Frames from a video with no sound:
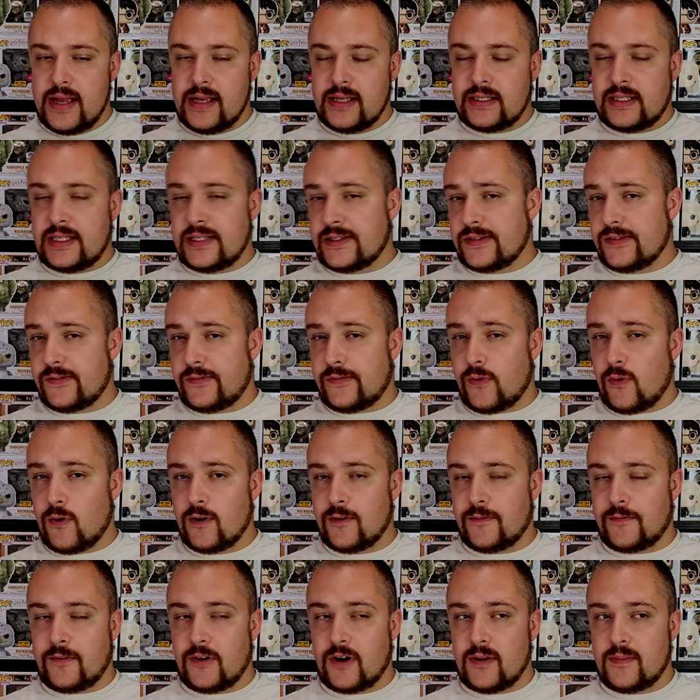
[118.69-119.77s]
season
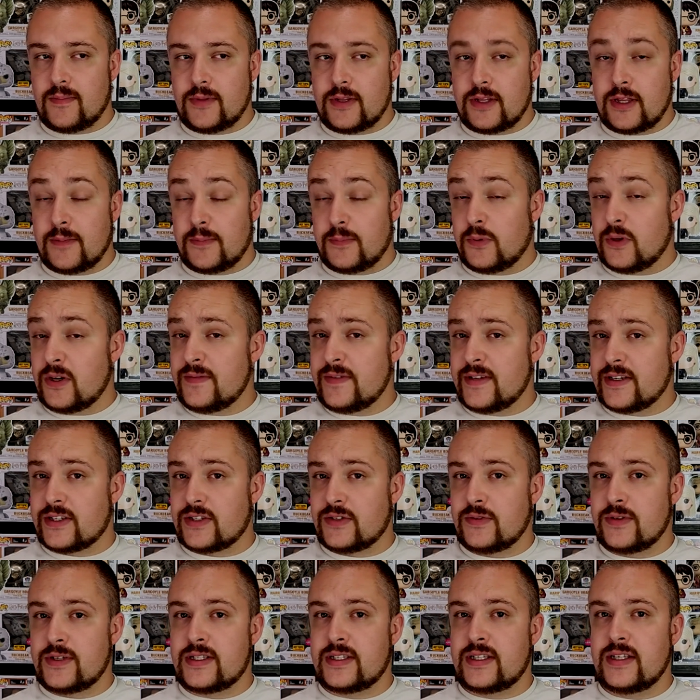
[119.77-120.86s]
4 from the previous
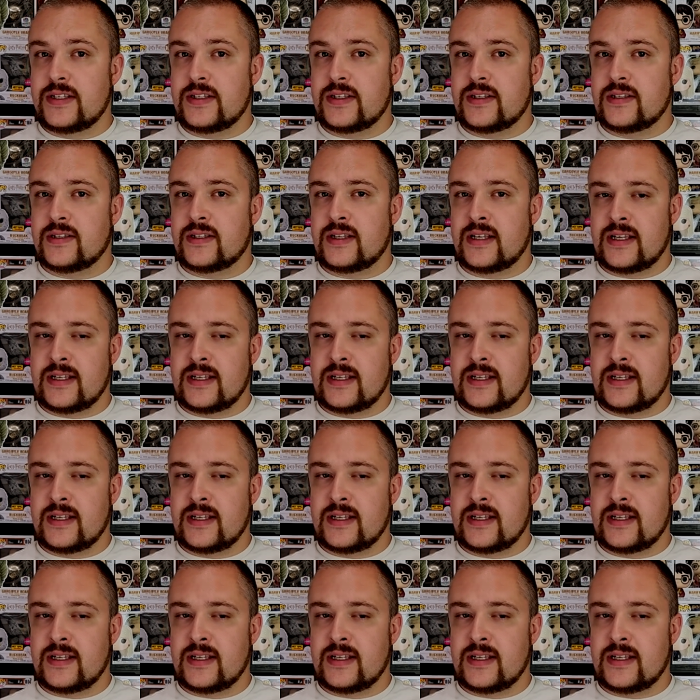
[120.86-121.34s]
3 seasons,